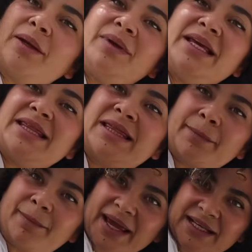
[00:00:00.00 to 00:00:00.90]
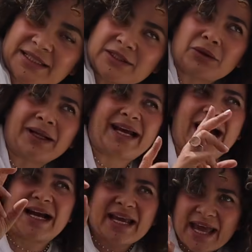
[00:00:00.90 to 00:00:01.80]
be the base, so like
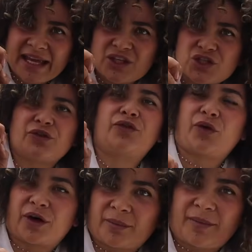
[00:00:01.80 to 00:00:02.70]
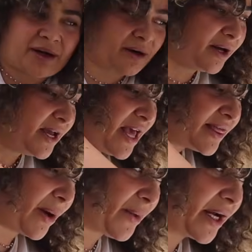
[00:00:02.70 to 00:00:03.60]
a cage for the mirror that we're